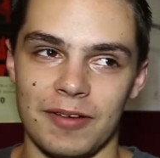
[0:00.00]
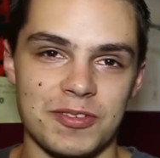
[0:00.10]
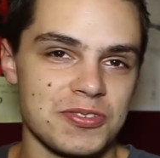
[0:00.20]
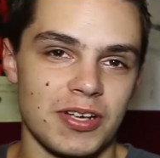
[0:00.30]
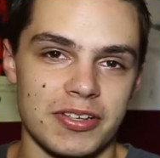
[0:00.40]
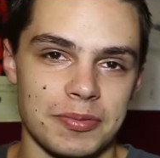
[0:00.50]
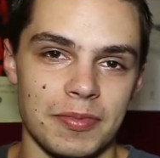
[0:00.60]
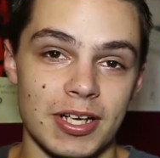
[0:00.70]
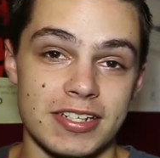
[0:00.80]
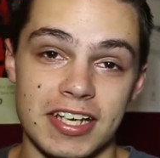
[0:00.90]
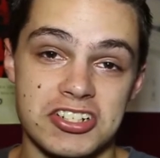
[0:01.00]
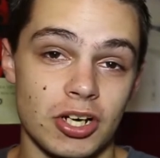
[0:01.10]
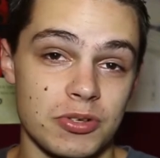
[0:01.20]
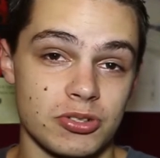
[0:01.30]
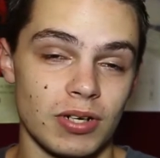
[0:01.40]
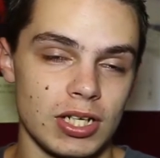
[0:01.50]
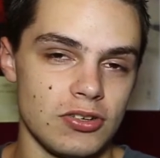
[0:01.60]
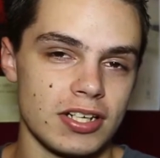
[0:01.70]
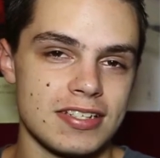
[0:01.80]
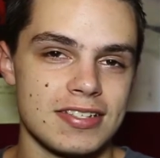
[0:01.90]
which was awesome. Deadshot was great. You
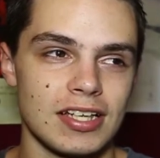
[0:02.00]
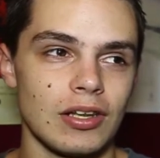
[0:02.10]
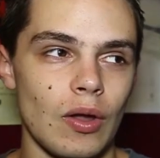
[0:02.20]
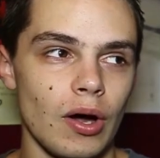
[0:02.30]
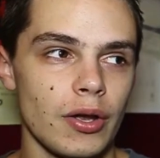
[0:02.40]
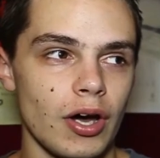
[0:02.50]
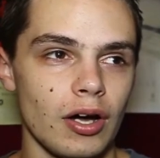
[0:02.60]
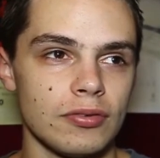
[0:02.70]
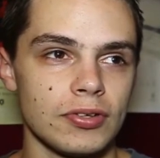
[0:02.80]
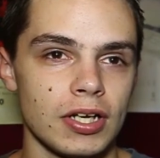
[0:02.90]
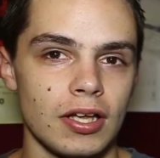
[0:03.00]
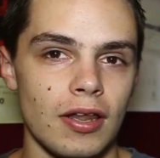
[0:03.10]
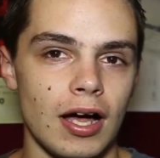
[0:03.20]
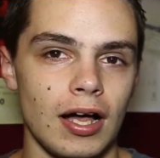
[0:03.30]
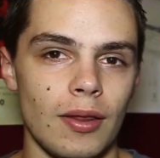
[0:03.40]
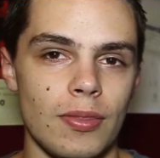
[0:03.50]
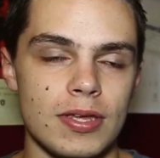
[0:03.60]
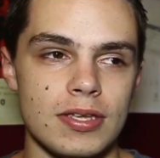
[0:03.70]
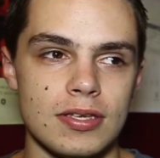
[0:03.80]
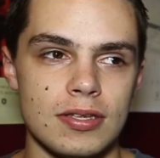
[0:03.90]
got to see a lot of
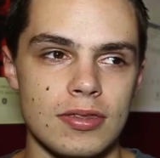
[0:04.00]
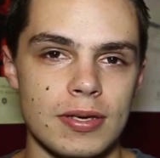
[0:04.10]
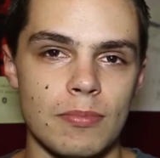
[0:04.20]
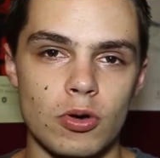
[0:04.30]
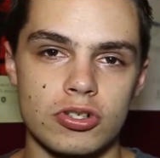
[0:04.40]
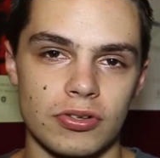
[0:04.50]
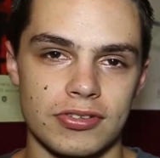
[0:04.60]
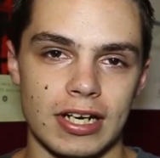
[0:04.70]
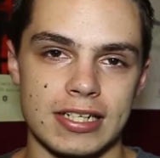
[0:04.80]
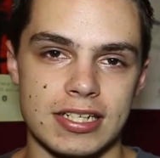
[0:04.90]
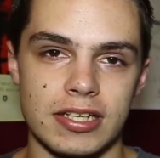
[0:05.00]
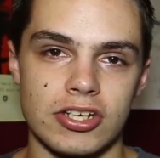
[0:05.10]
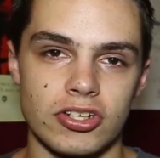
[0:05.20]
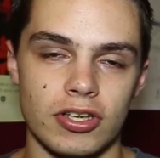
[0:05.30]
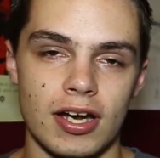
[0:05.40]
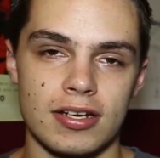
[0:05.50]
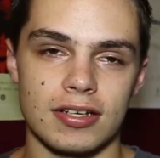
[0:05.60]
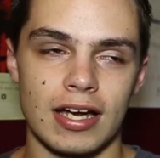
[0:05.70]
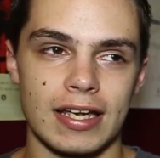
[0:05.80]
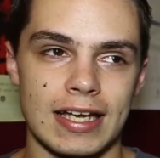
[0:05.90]
the emotional side to Deadshot. You got to
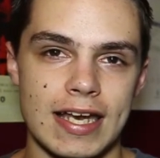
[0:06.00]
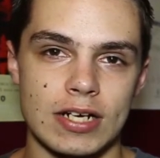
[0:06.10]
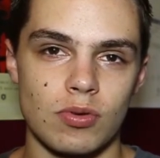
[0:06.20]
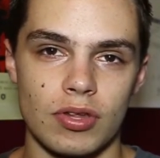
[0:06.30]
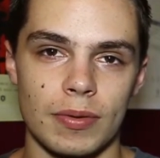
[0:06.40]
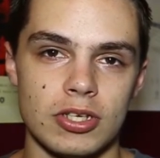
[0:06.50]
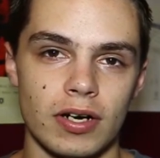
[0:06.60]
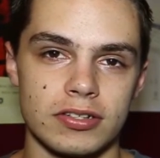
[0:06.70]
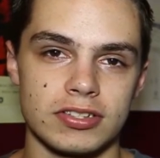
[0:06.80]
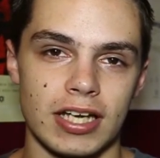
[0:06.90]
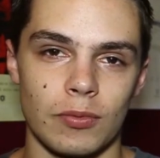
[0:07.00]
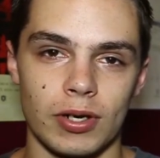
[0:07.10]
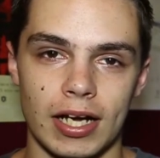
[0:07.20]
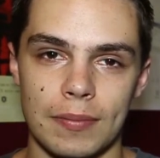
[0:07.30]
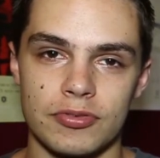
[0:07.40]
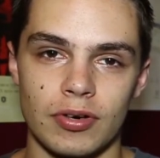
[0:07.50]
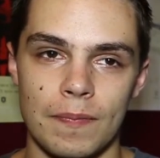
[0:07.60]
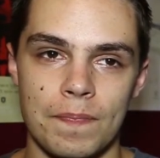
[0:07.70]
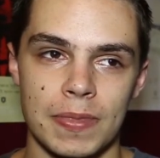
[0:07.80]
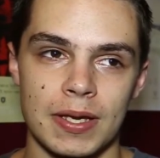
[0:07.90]
kind of connect with him and you understand where he comes
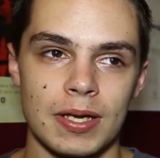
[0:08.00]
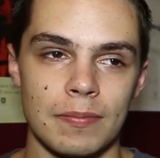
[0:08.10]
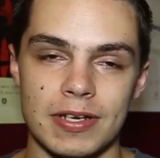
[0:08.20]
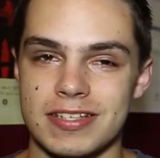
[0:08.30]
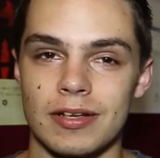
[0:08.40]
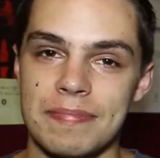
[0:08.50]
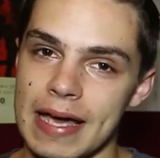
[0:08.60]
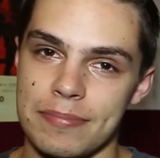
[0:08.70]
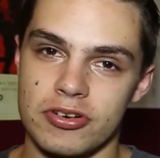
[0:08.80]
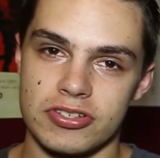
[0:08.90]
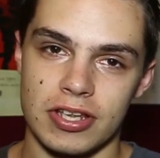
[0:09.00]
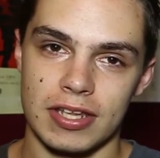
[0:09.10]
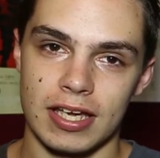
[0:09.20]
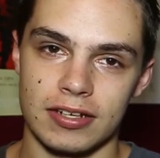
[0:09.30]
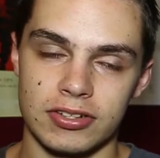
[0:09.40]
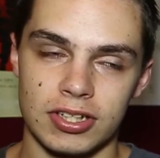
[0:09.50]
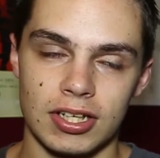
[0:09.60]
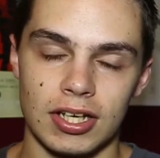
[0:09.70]
from, but he's still a bad person in the end.